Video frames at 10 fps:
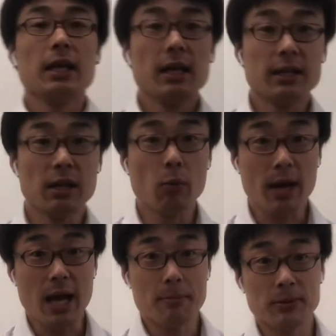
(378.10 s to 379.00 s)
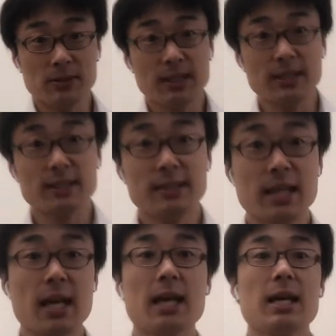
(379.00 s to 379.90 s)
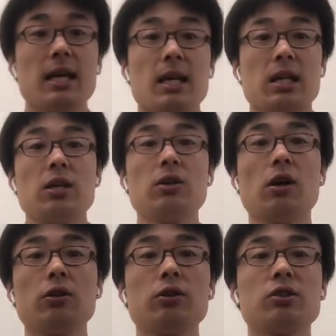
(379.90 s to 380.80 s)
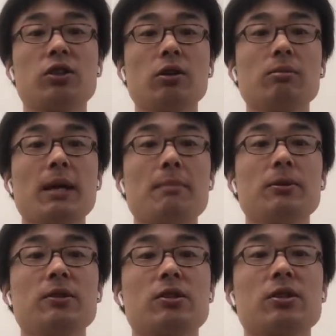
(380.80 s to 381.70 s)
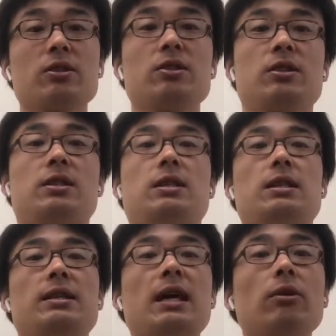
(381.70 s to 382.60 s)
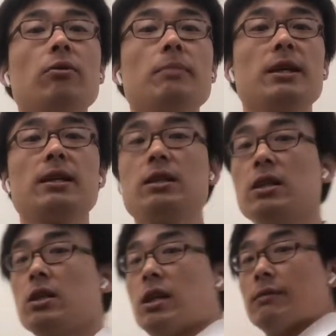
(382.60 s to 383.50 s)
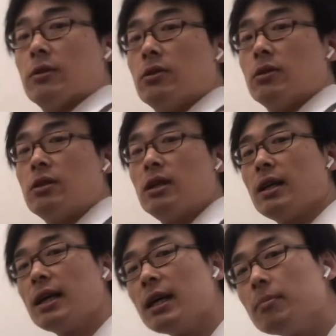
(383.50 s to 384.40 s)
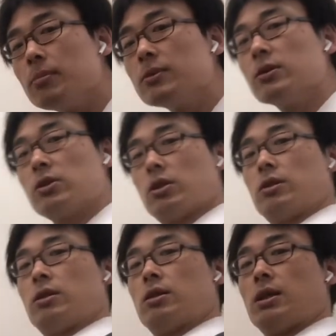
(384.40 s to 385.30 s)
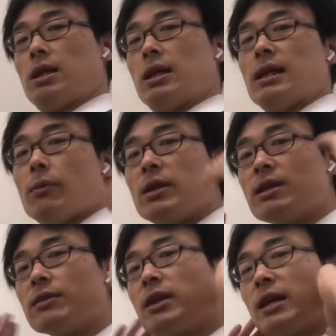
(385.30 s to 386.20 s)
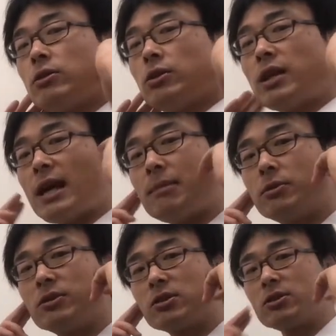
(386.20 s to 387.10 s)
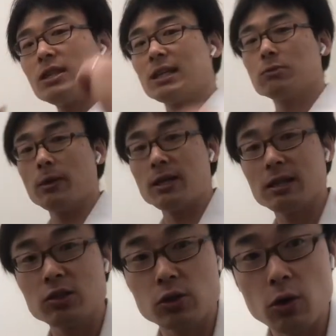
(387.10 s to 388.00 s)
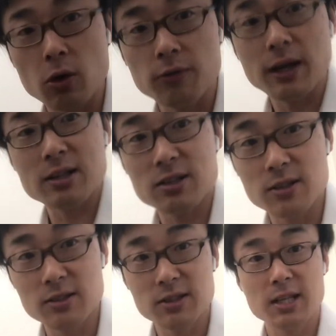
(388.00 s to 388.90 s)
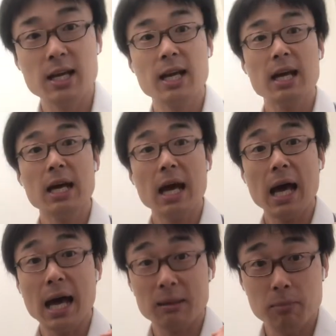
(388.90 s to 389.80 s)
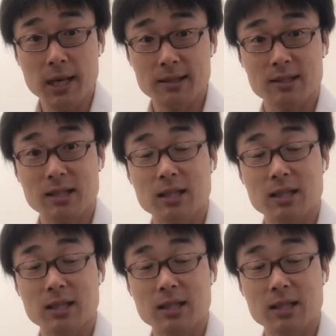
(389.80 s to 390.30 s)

then what happens is you got good shoulder blade positions. That'll mean you have a good head position. Now, when you have a good head position, that's when the jaw functions at best.